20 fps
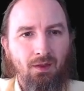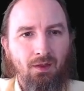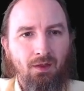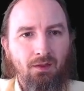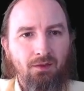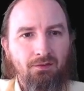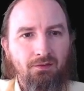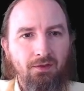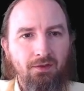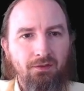
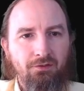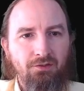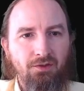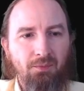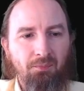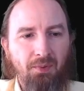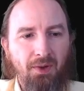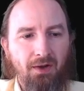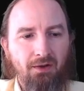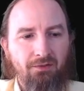So let's
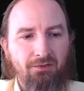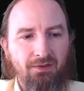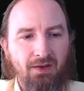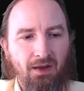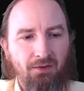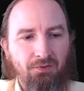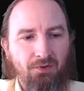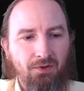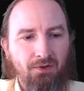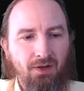jump out of
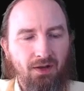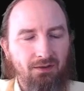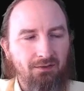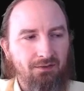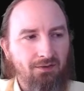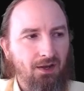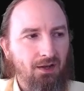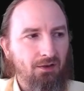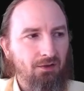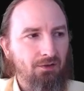scaffold
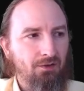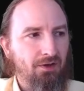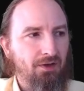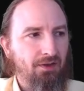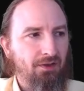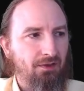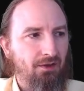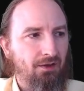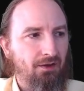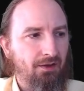and take a look
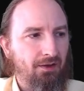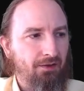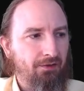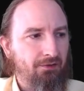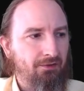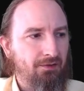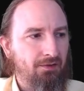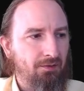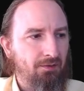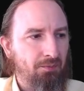at the
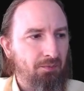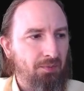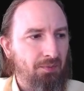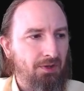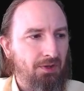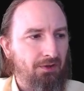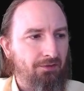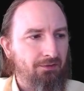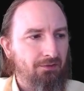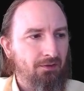next
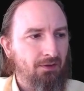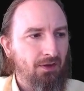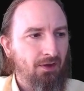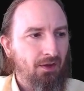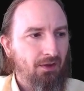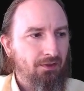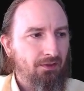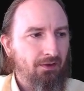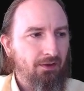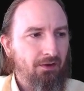piece.
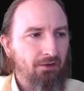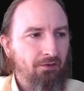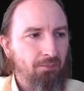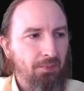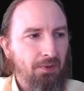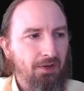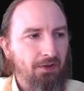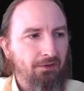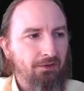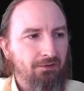The next
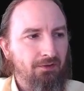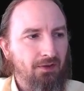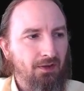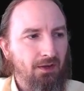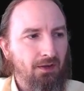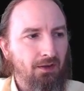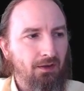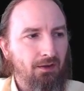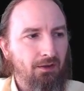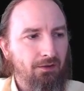piece
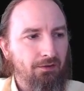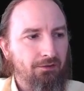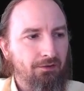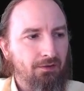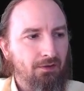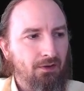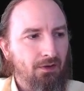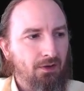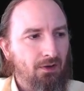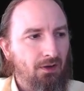
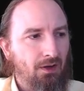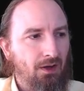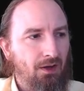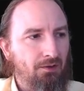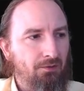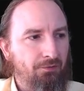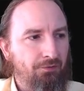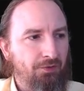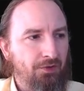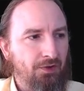is
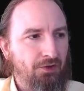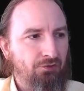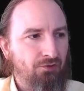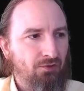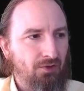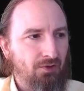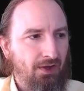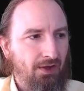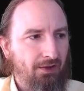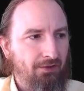
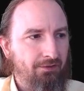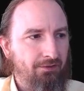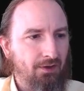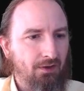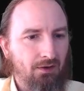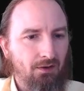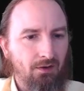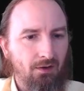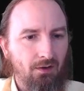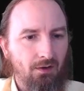
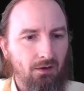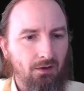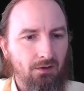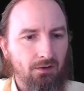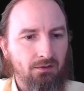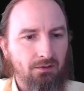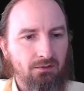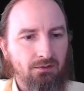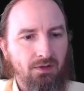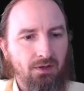visualizing
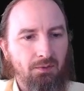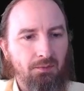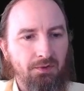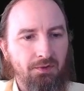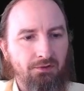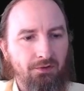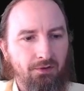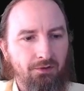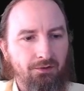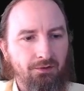our
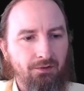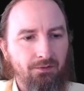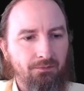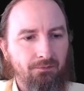images.